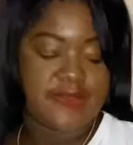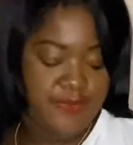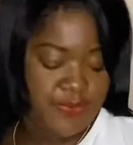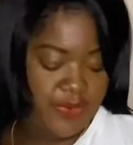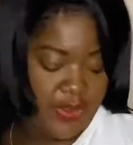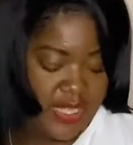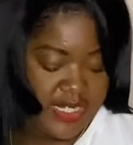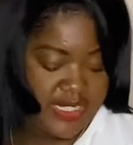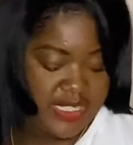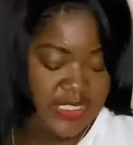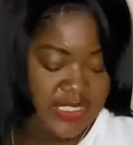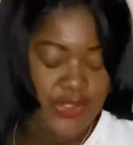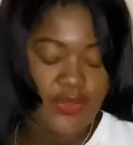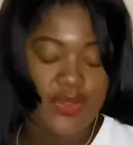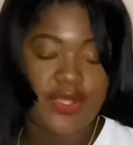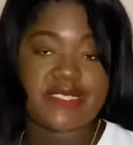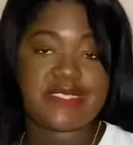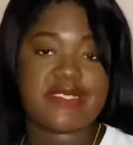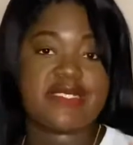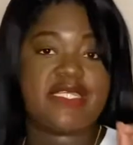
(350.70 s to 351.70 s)
product, you
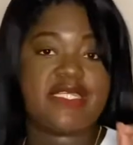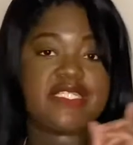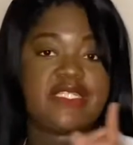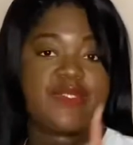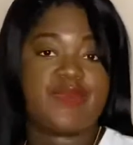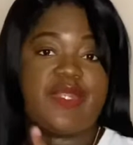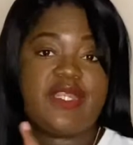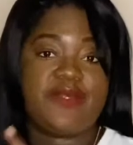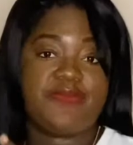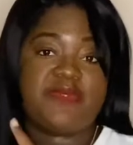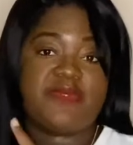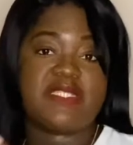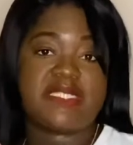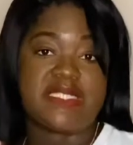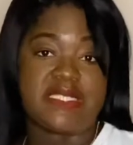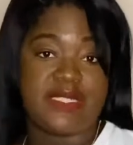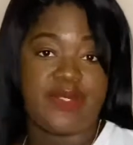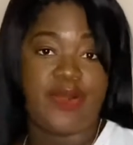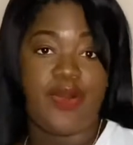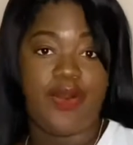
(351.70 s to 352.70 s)
also get 20%
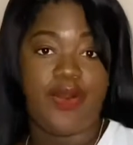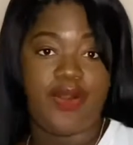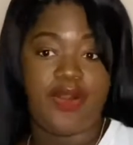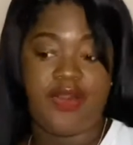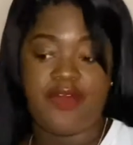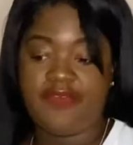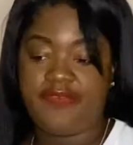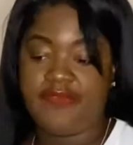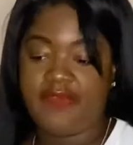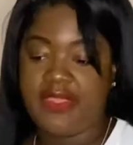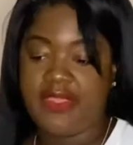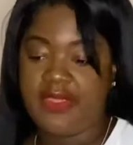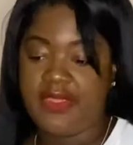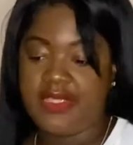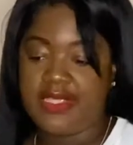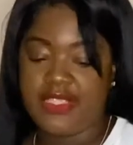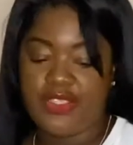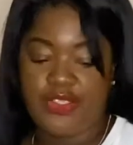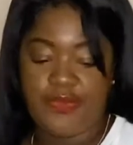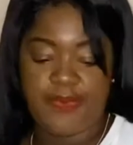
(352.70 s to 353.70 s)
off
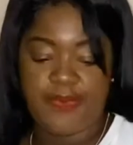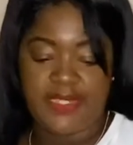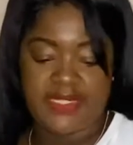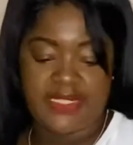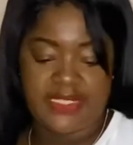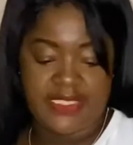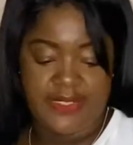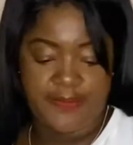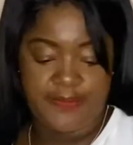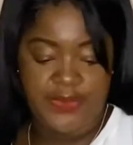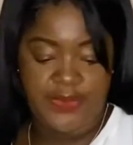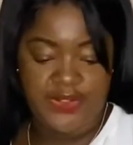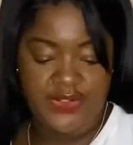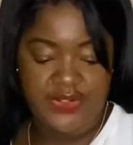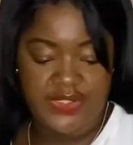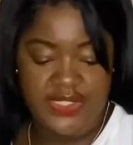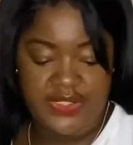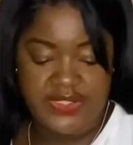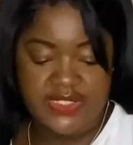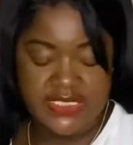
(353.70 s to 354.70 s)
coupon that they put on
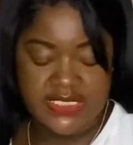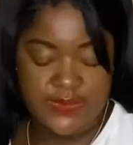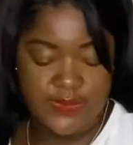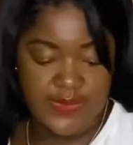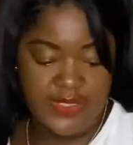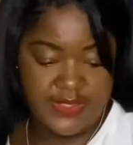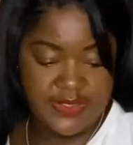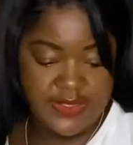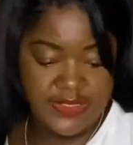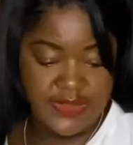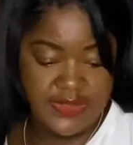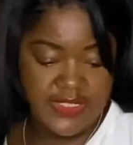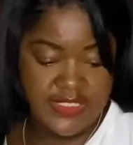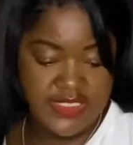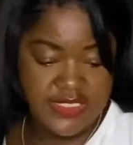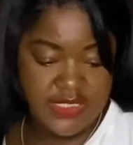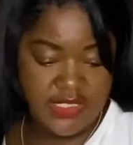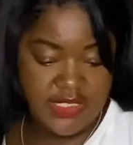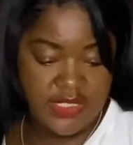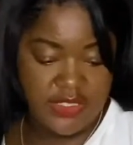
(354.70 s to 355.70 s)
here as well. So that's
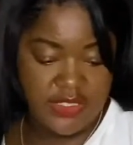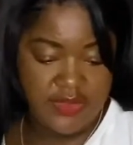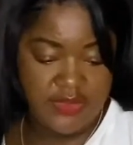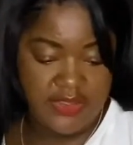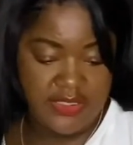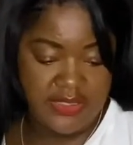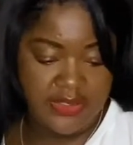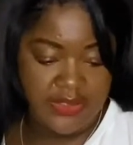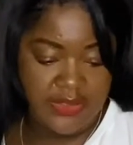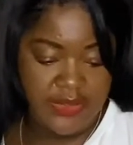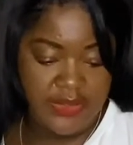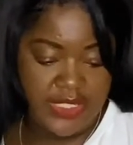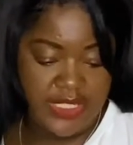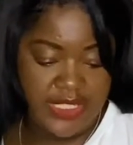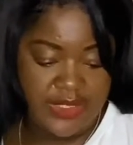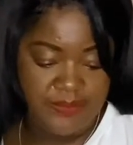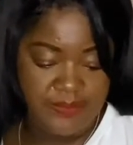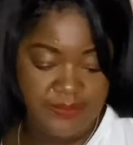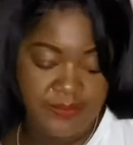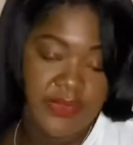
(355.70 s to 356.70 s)
good. You can go ahead
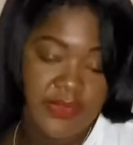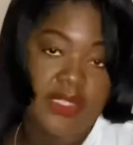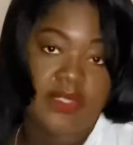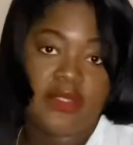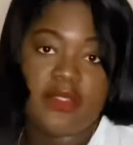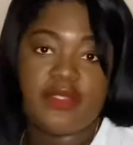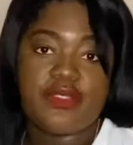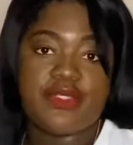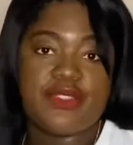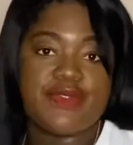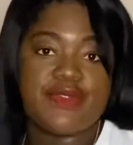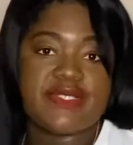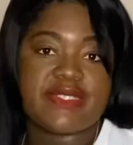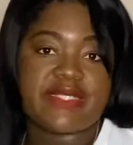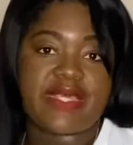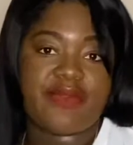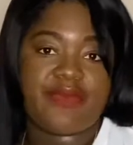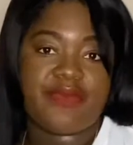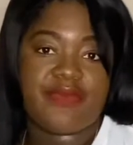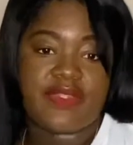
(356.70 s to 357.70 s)
and use that
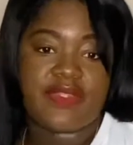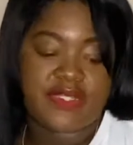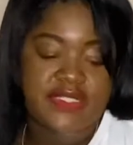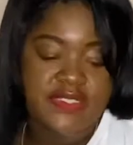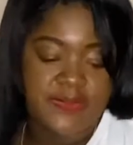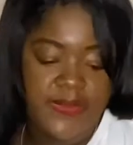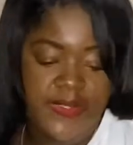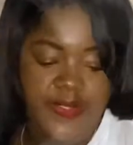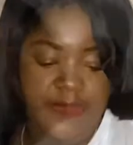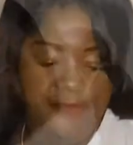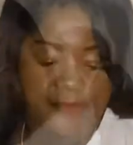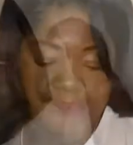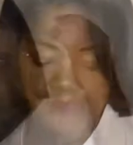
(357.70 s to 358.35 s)
on there as well. But